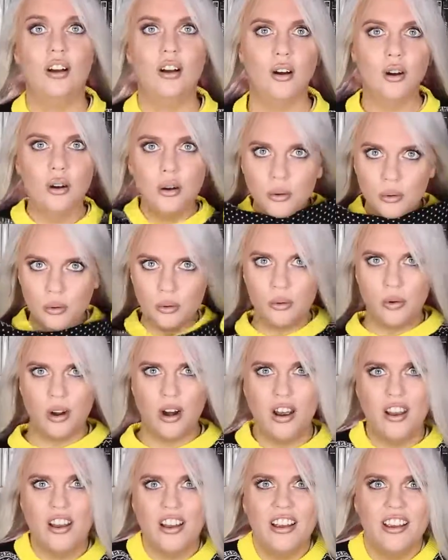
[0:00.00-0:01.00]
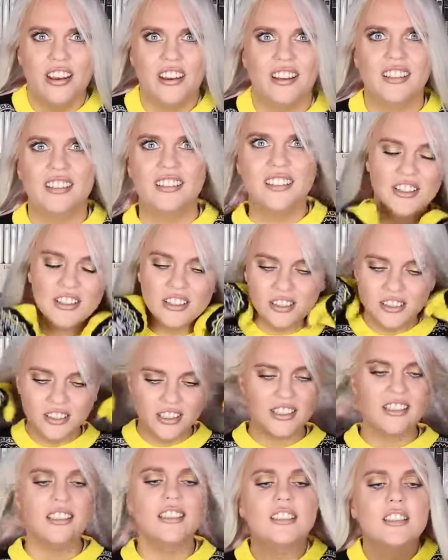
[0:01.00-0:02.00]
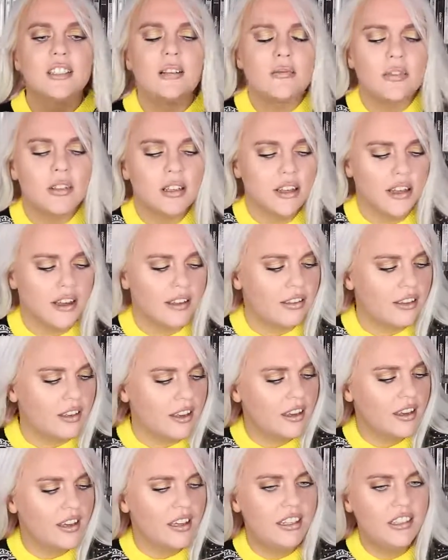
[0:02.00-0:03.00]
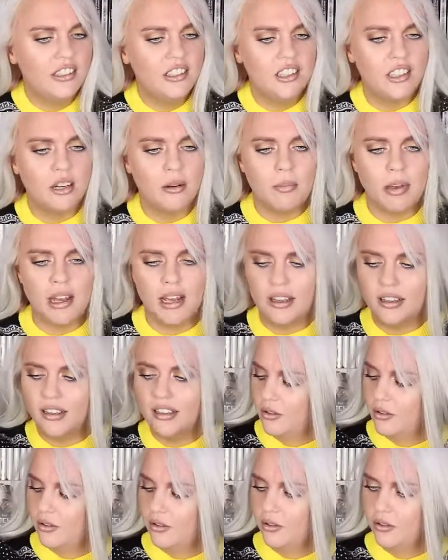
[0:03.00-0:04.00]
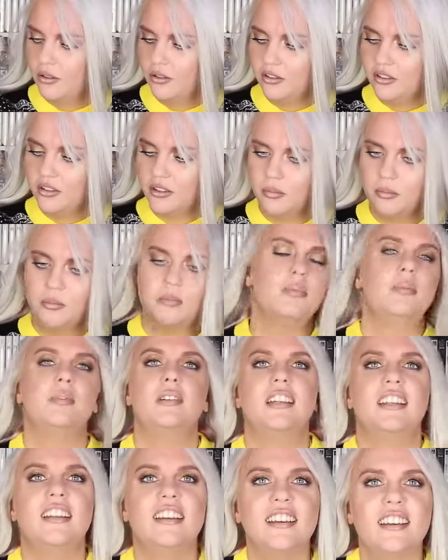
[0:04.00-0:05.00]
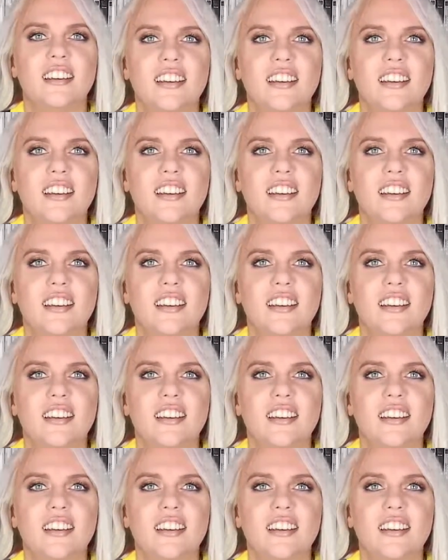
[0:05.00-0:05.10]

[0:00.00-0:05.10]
Alright. You know, this is something I think Ircha Man could be